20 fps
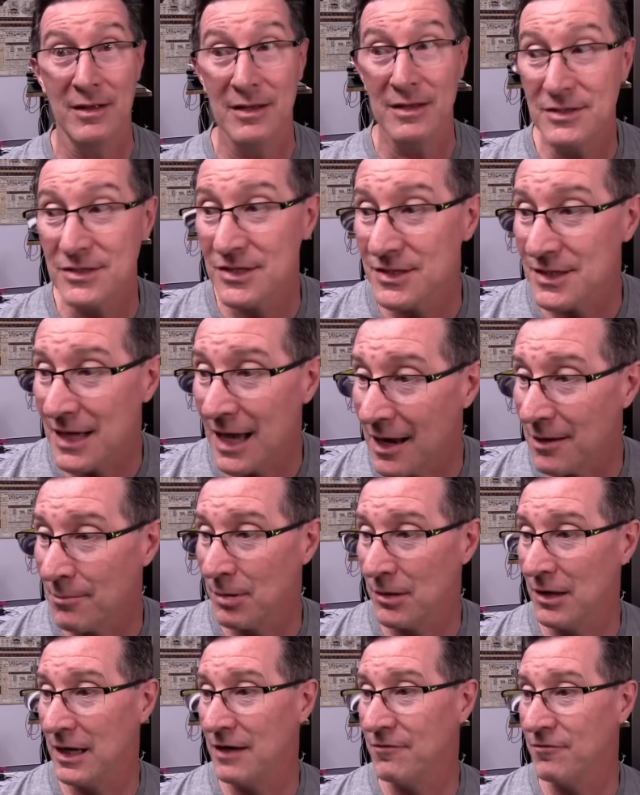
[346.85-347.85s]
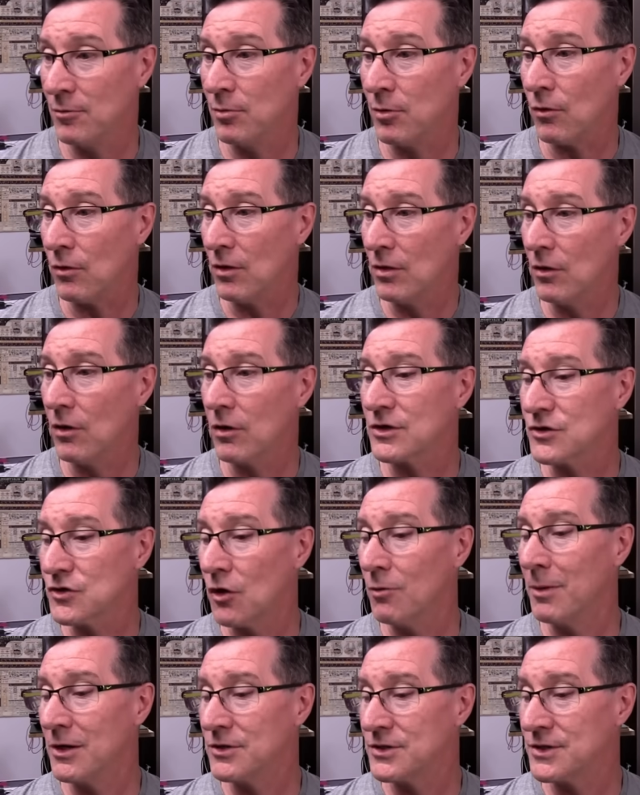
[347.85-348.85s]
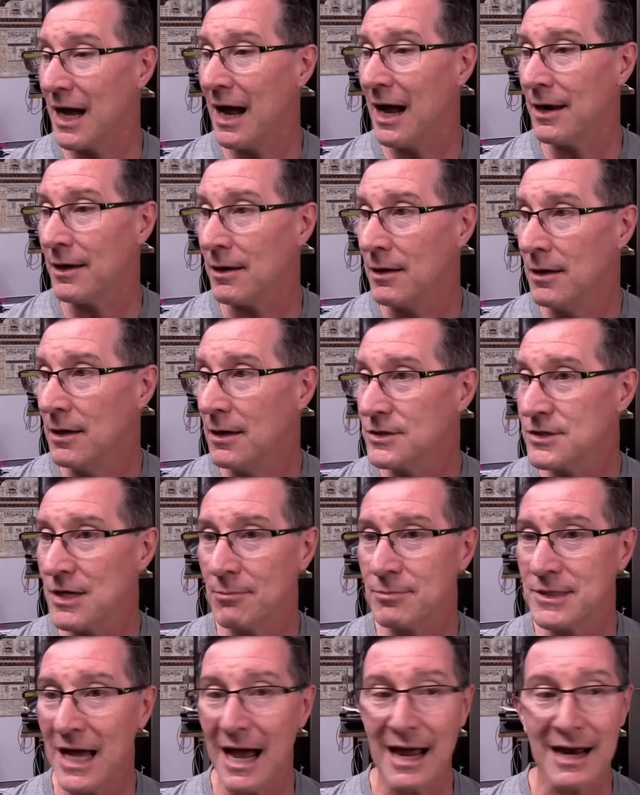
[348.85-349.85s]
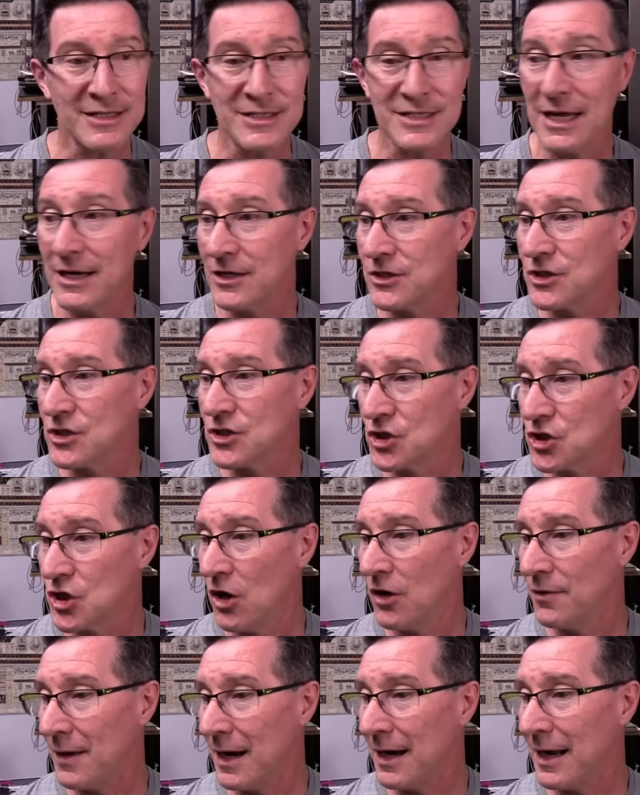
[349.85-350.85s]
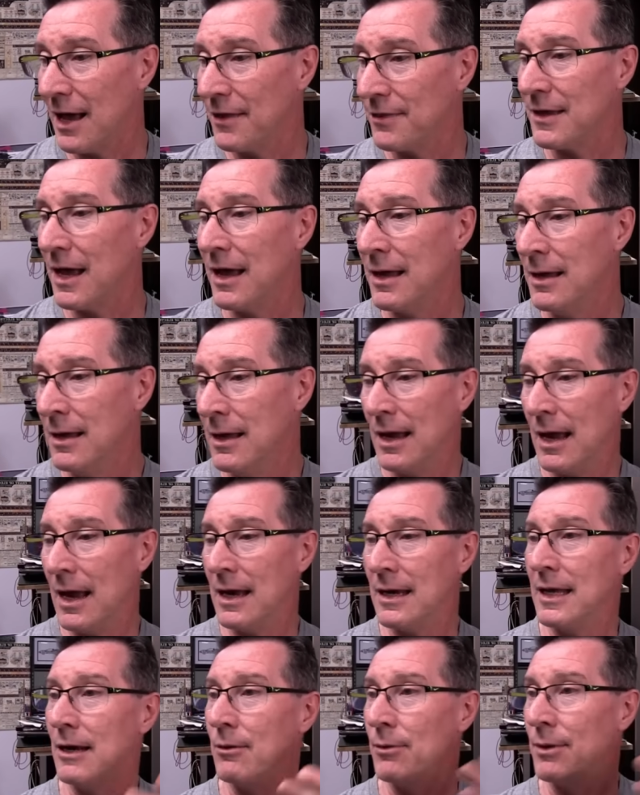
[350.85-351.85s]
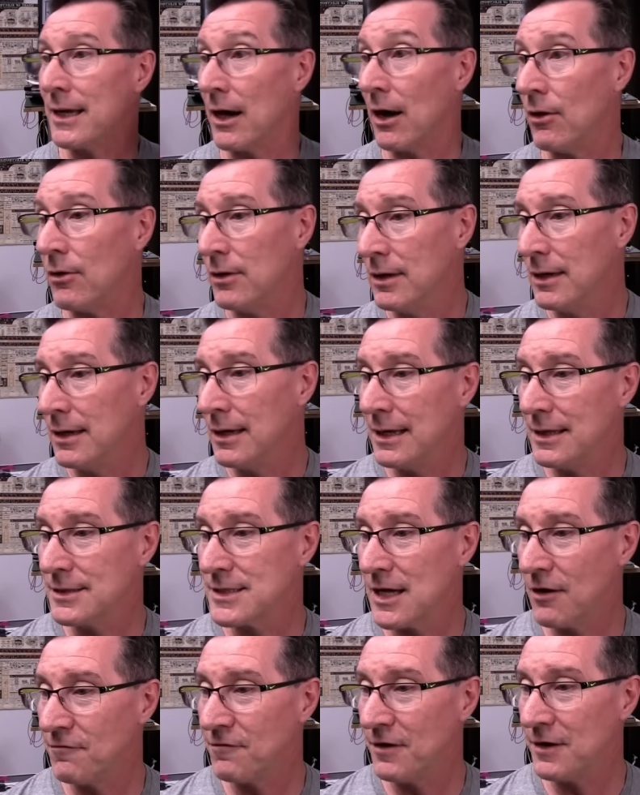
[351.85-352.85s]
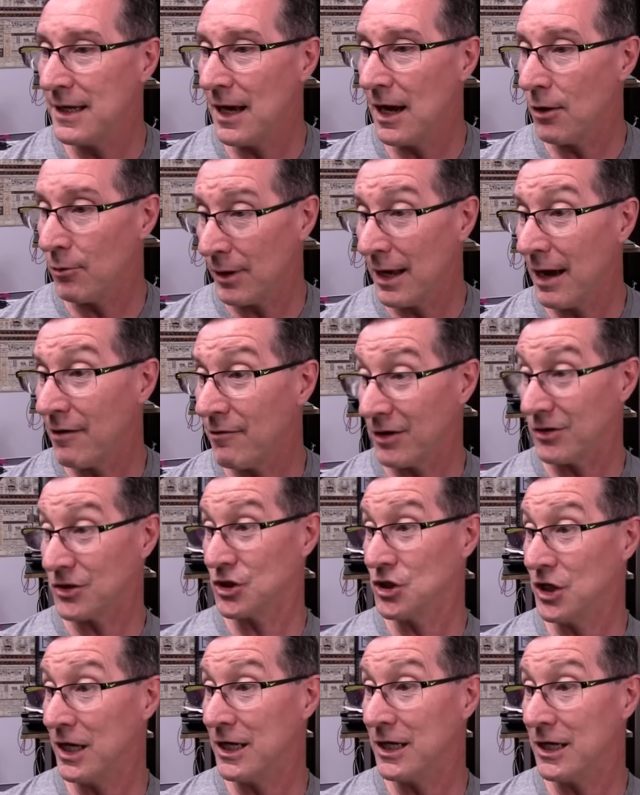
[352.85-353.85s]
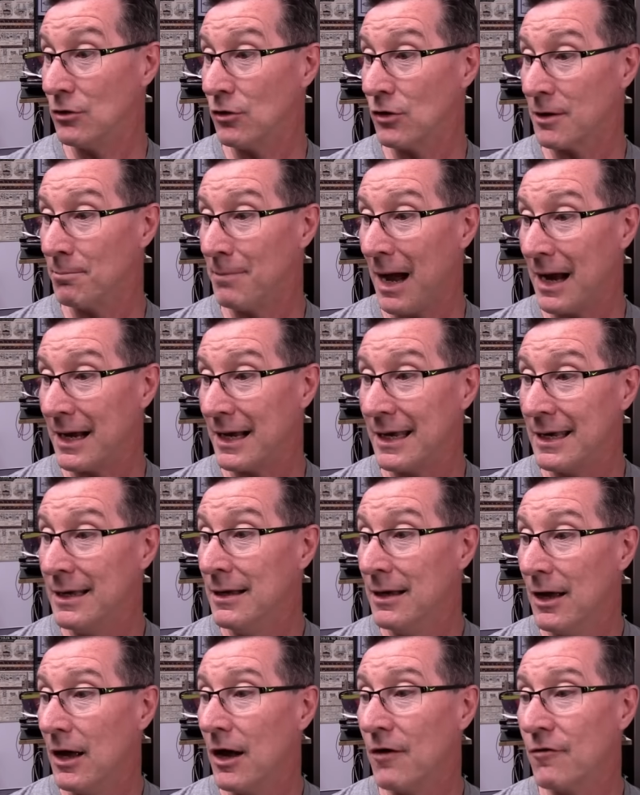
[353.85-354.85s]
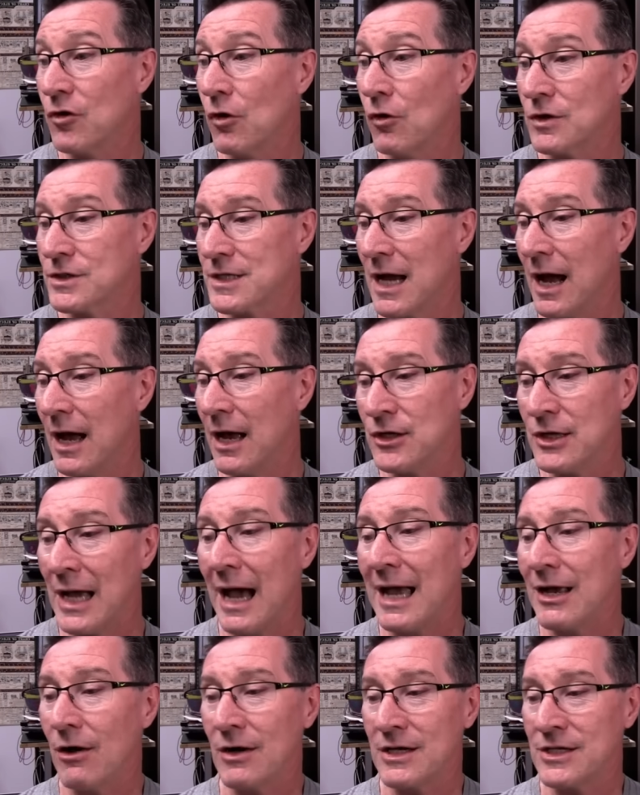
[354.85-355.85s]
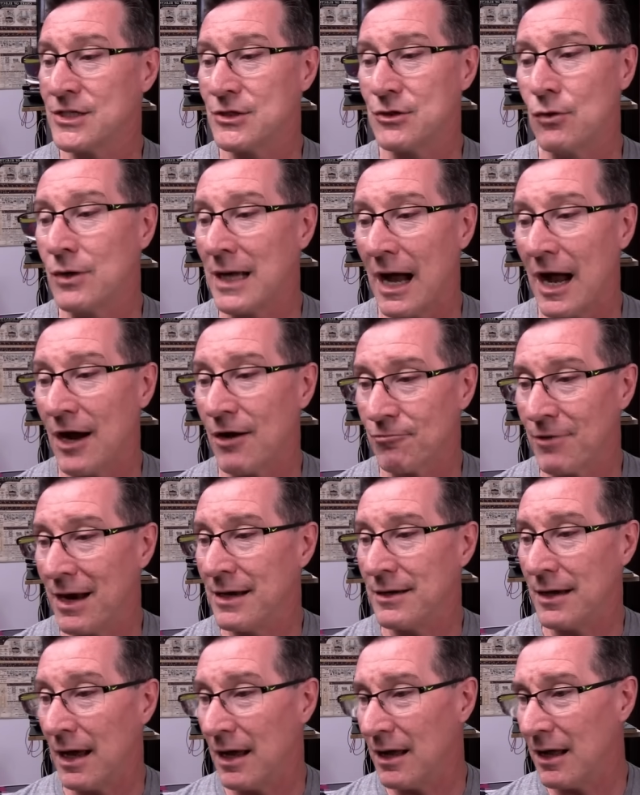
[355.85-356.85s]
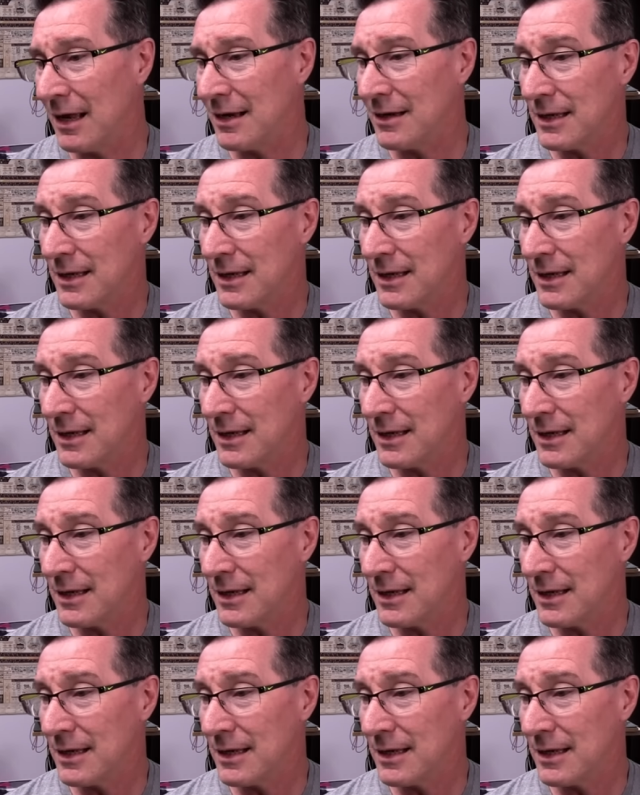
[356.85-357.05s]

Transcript: This is unbelievable. Look, it's almost done. Some data center just churned that out there, and here we go. Here's our video. We have our cheeky looking monkey. Of course, AI still can't render.